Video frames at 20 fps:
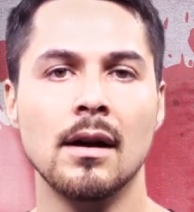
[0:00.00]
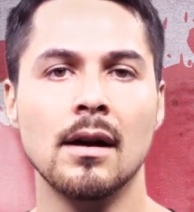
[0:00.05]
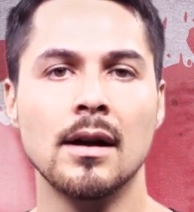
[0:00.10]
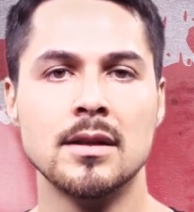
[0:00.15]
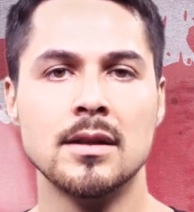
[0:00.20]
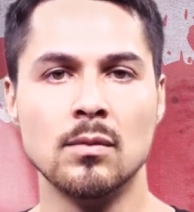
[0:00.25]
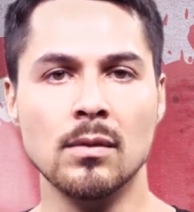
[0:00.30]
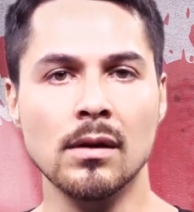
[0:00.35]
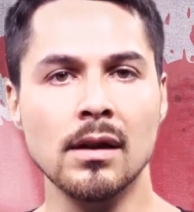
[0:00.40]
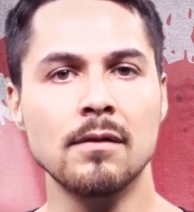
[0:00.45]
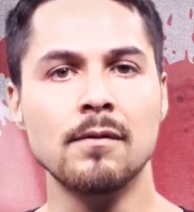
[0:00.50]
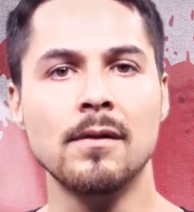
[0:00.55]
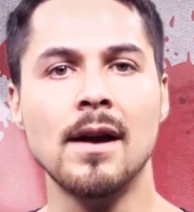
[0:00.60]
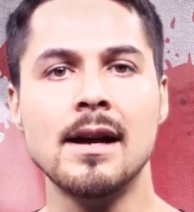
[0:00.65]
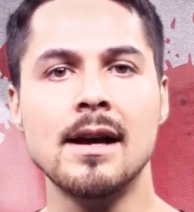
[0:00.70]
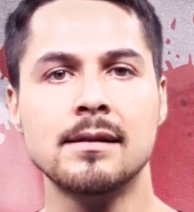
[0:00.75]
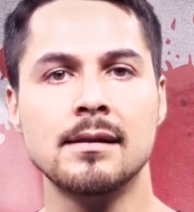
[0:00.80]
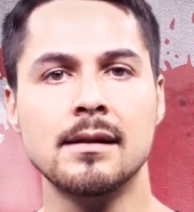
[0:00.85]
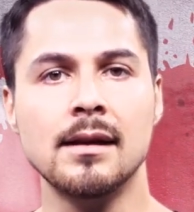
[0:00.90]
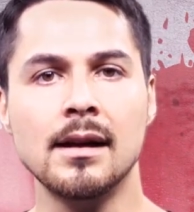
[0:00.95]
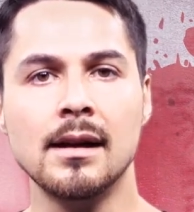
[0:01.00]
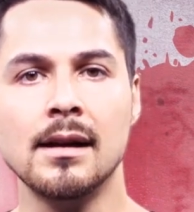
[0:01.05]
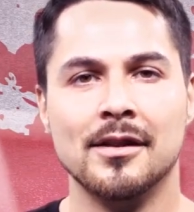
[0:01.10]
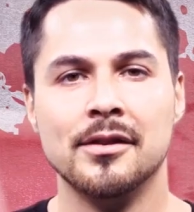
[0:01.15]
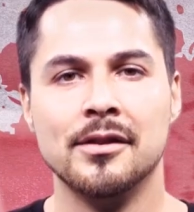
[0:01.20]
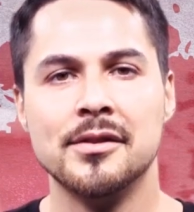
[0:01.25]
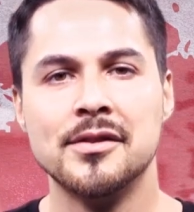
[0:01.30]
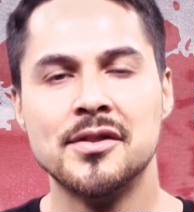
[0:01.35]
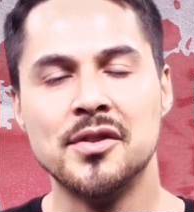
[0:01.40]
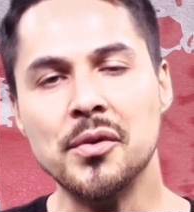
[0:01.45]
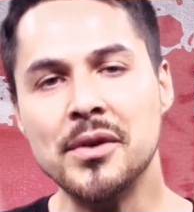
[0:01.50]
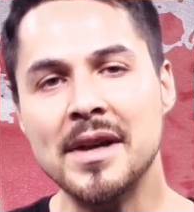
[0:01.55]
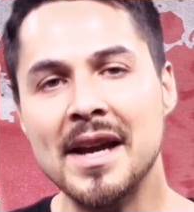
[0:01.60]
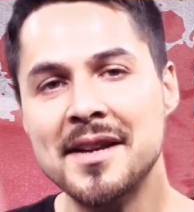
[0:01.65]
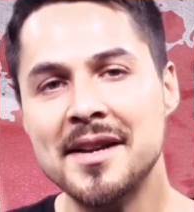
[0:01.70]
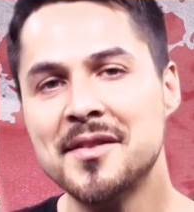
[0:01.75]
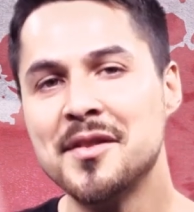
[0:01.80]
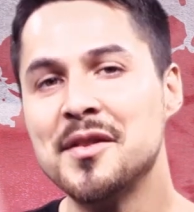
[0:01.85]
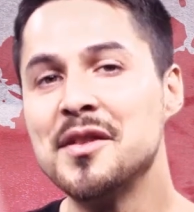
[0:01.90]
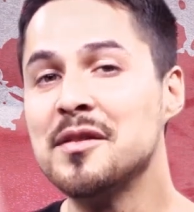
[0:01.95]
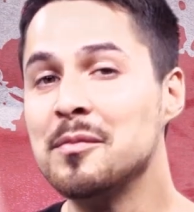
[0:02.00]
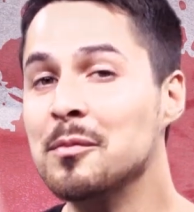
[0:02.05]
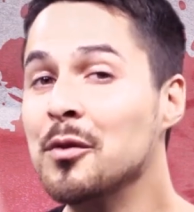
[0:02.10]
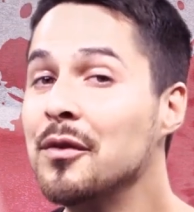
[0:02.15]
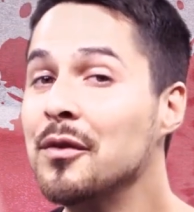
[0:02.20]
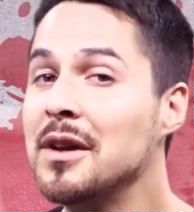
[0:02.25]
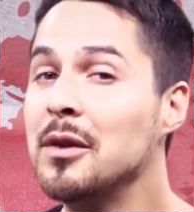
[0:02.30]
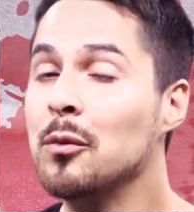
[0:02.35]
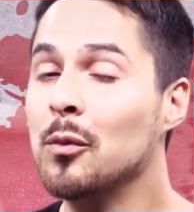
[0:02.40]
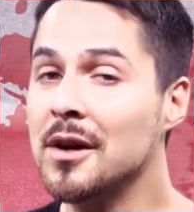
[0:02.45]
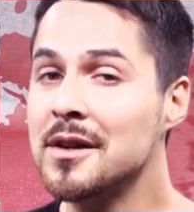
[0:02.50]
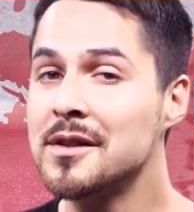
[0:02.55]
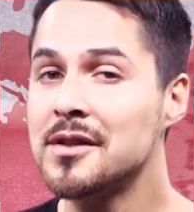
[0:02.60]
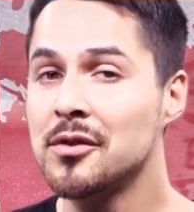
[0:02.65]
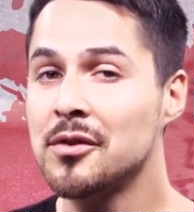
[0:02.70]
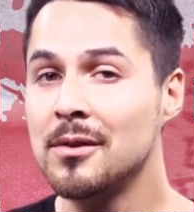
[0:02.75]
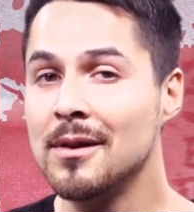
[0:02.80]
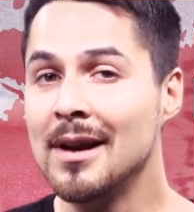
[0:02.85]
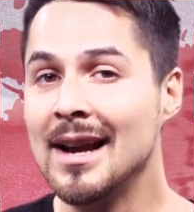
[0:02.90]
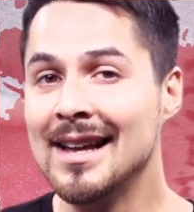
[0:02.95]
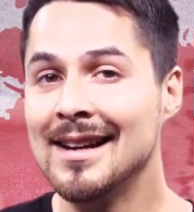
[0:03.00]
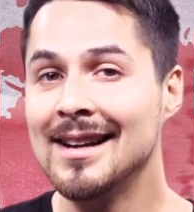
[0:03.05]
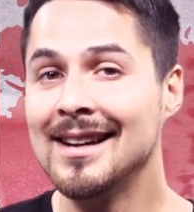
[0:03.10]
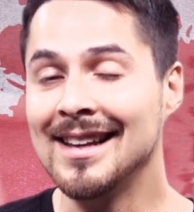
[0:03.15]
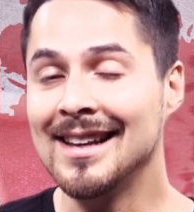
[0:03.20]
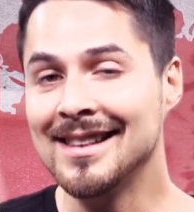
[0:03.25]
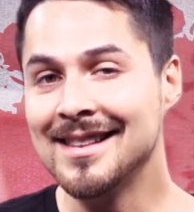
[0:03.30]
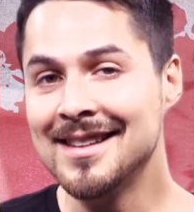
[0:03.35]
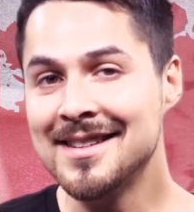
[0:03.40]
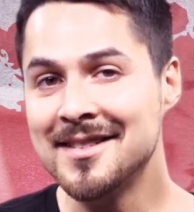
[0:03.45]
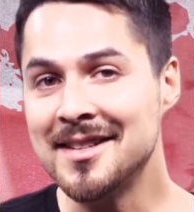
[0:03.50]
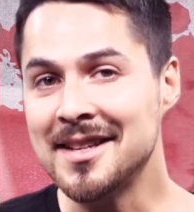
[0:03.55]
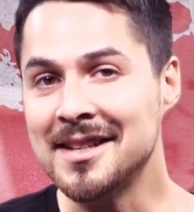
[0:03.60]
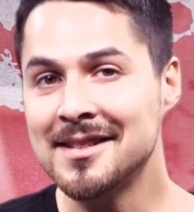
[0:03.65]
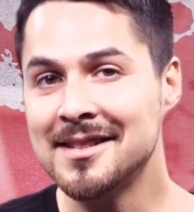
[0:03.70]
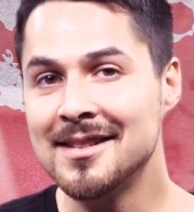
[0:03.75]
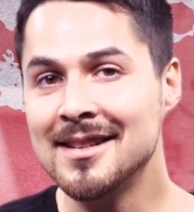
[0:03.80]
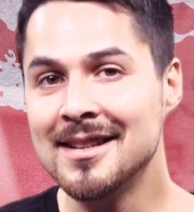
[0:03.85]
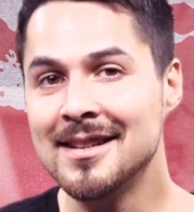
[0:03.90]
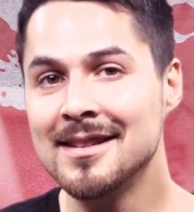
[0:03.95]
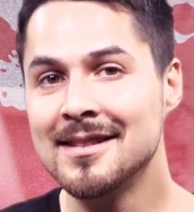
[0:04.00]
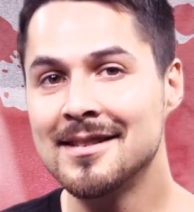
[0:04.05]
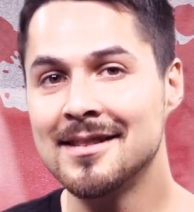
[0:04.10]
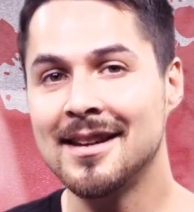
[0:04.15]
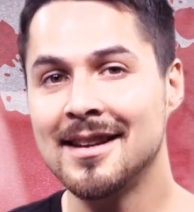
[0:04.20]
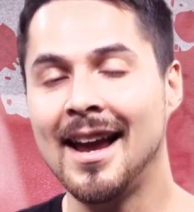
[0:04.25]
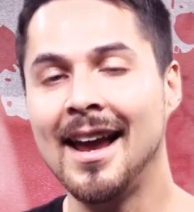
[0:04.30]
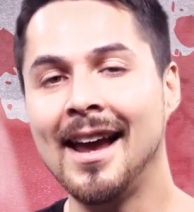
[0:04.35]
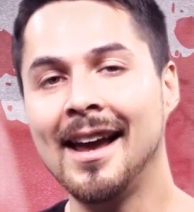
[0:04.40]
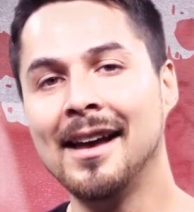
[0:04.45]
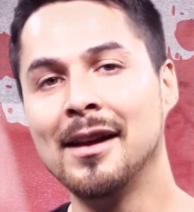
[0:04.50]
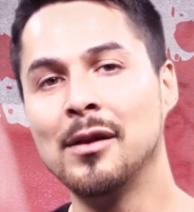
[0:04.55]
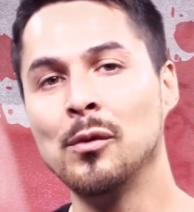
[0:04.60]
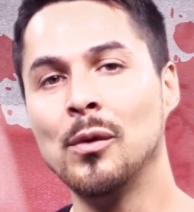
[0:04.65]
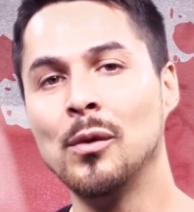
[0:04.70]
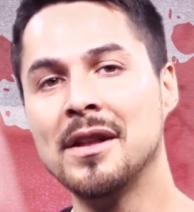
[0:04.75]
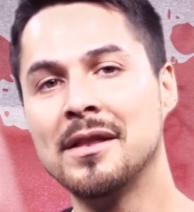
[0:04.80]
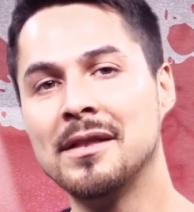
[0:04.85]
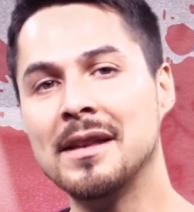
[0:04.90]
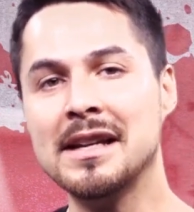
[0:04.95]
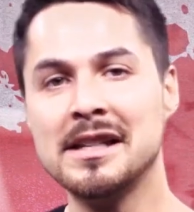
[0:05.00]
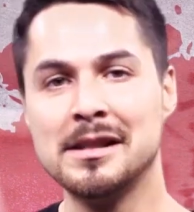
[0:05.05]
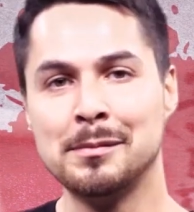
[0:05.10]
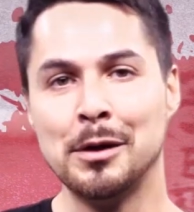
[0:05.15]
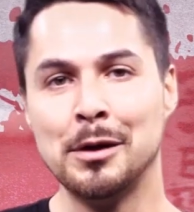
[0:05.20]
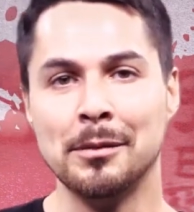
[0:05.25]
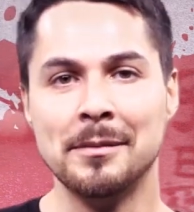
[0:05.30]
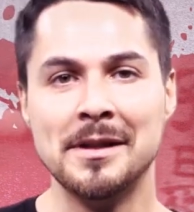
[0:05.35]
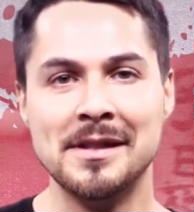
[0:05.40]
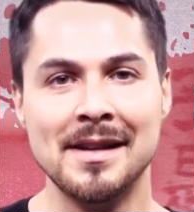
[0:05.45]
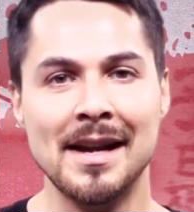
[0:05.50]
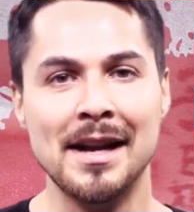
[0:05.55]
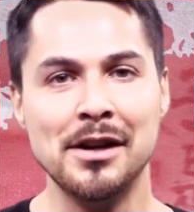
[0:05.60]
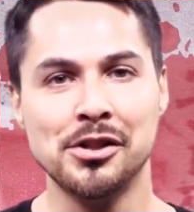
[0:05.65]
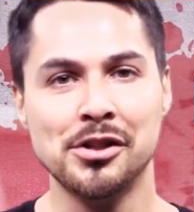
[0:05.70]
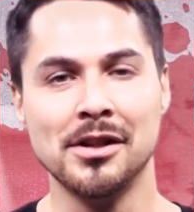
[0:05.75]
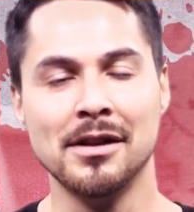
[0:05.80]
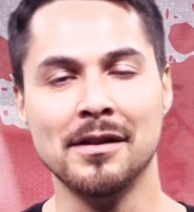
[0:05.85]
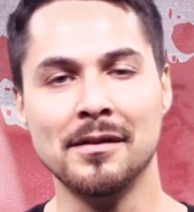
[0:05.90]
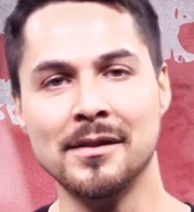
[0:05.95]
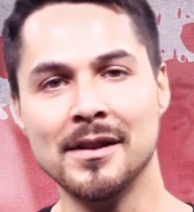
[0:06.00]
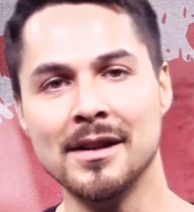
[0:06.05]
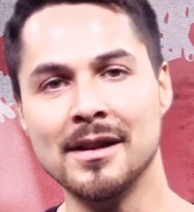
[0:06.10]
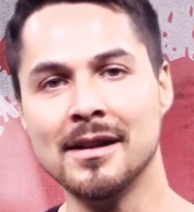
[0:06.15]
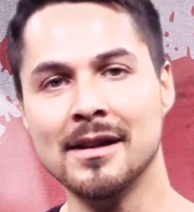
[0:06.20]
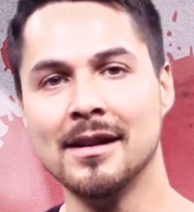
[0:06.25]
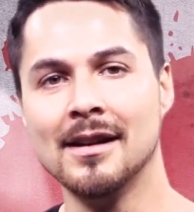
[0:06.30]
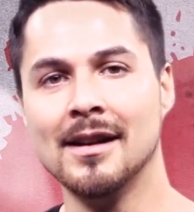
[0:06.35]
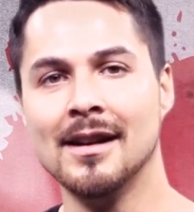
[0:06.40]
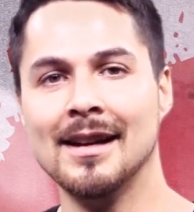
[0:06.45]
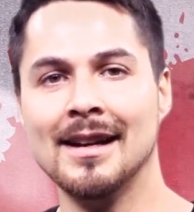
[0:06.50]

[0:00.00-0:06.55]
It's really fascinating. So yes, this movie was created in the 60s, and with the experimentation of the